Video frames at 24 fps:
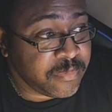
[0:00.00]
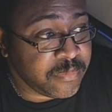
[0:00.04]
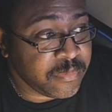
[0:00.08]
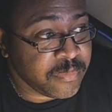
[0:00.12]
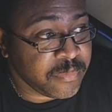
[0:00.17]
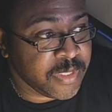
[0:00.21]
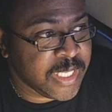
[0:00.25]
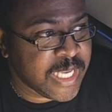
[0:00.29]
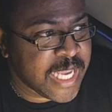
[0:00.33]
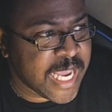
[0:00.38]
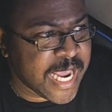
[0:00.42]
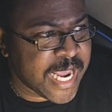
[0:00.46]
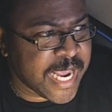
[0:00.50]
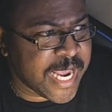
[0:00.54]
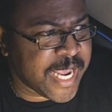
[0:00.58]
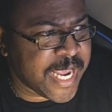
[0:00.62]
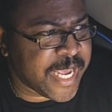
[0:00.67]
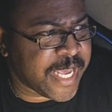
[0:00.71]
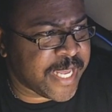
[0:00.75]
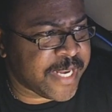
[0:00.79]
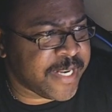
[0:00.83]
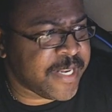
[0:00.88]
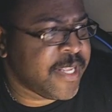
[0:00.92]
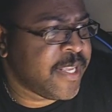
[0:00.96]

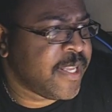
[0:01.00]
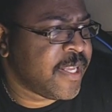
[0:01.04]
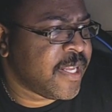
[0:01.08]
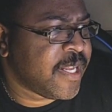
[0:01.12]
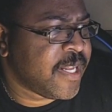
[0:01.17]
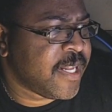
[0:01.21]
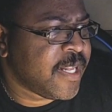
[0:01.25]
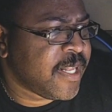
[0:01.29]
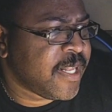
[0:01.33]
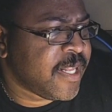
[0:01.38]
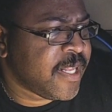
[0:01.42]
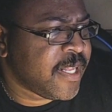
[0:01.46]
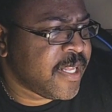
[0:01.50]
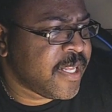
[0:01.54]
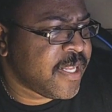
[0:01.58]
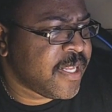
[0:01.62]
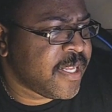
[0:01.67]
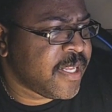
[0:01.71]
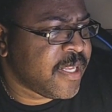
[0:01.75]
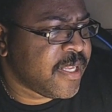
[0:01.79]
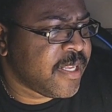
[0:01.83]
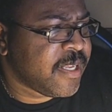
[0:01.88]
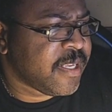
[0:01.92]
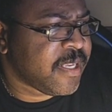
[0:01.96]
And
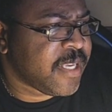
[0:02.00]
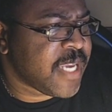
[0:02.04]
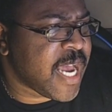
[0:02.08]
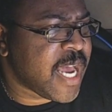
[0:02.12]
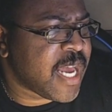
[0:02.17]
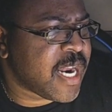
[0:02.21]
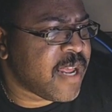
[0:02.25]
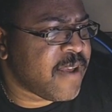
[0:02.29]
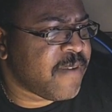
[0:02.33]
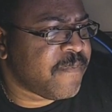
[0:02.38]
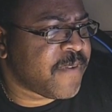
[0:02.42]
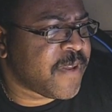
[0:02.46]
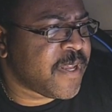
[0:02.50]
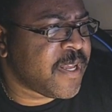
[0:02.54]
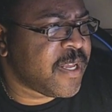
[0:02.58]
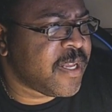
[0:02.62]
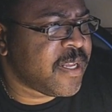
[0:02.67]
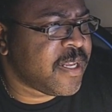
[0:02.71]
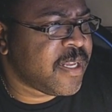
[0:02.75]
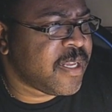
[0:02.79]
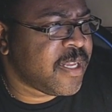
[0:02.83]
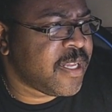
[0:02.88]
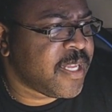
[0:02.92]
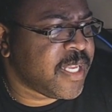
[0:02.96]
kind of
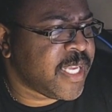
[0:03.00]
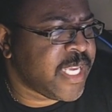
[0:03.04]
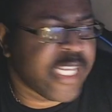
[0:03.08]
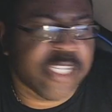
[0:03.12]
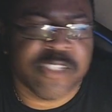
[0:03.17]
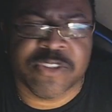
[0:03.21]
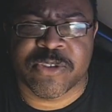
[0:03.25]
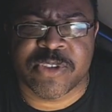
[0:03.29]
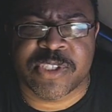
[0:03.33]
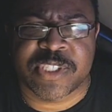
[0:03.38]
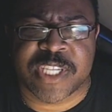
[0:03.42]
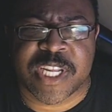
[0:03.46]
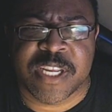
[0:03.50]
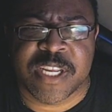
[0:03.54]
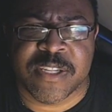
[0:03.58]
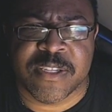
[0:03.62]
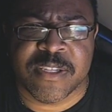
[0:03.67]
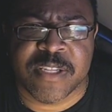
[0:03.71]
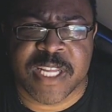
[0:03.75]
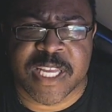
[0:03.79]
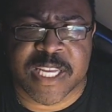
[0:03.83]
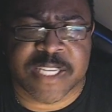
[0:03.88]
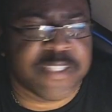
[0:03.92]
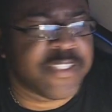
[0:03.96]
a interesting
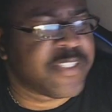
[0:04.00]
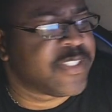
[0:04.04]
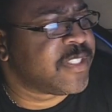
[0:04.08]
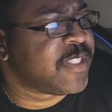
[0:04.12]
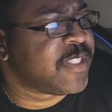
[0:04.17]
list.